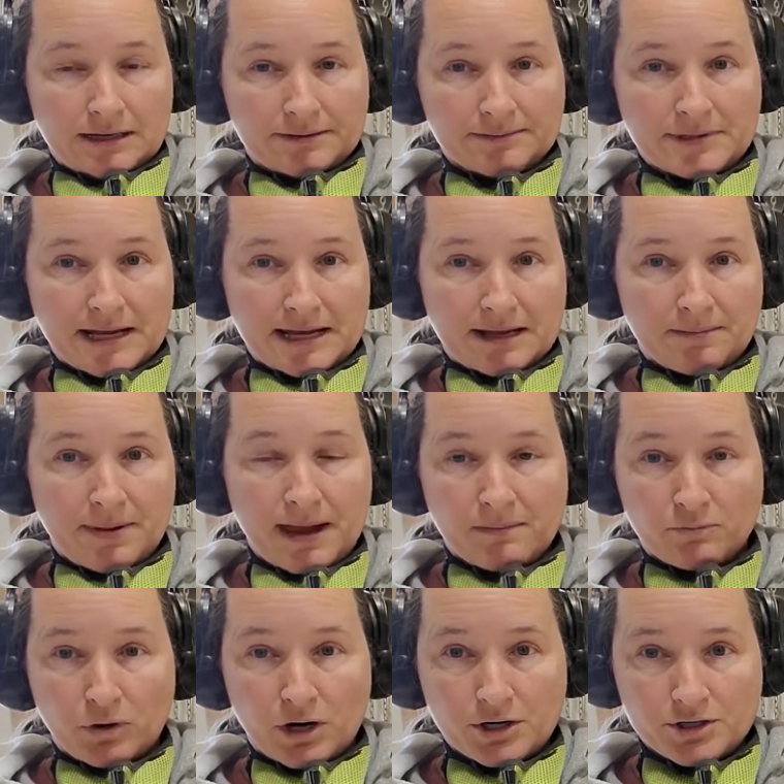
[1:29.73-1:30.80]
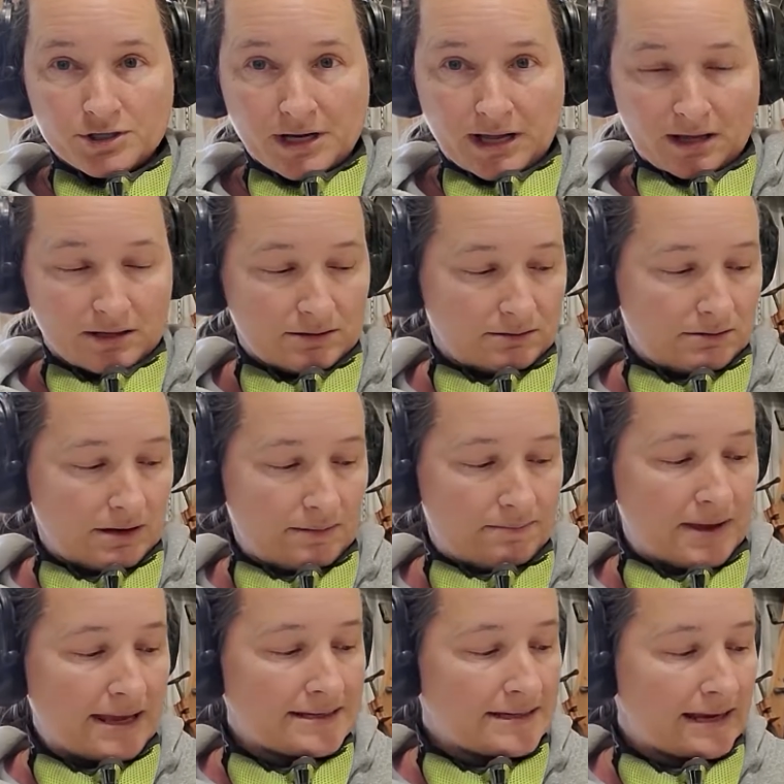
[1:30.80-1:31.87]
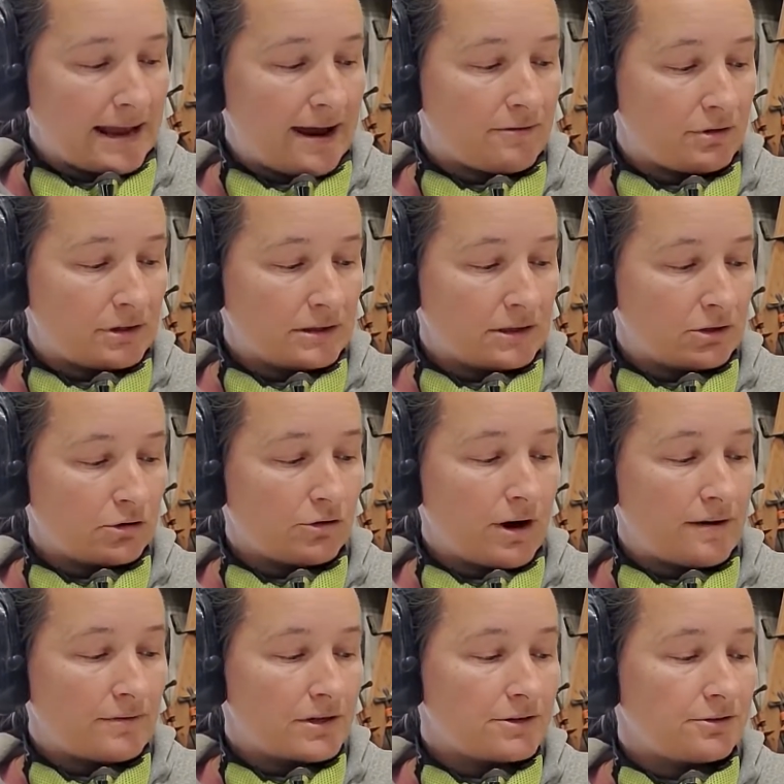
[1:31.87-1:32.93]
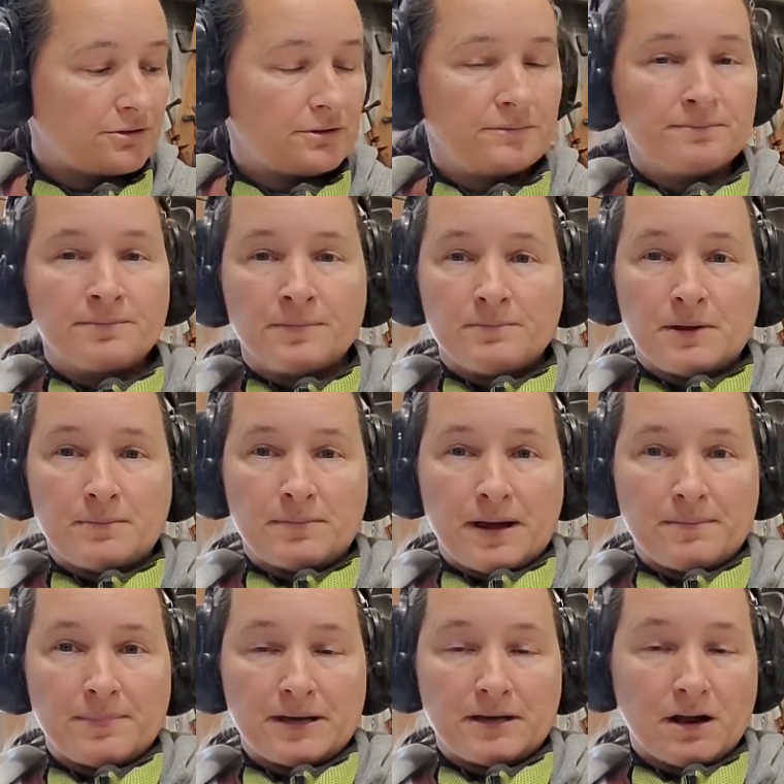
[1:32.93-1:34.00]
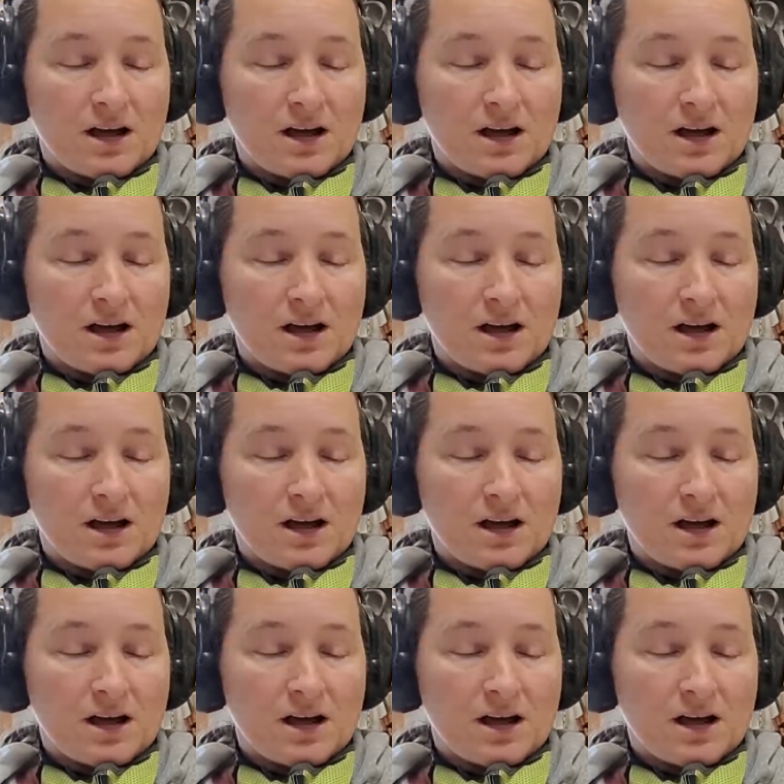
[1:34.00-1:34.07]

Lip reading: taking a paintbrush and painting every little crevice bit by bit.